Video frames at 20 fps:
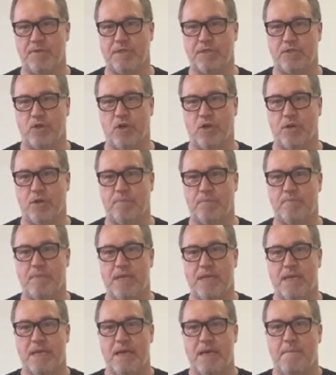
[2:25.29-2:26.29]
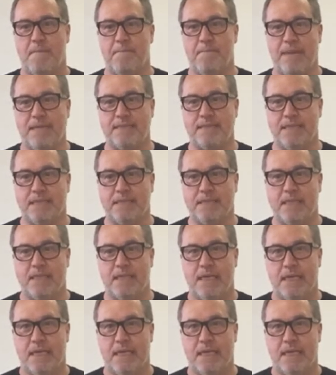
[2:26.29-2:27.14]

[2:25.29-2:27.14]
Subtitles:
the term basic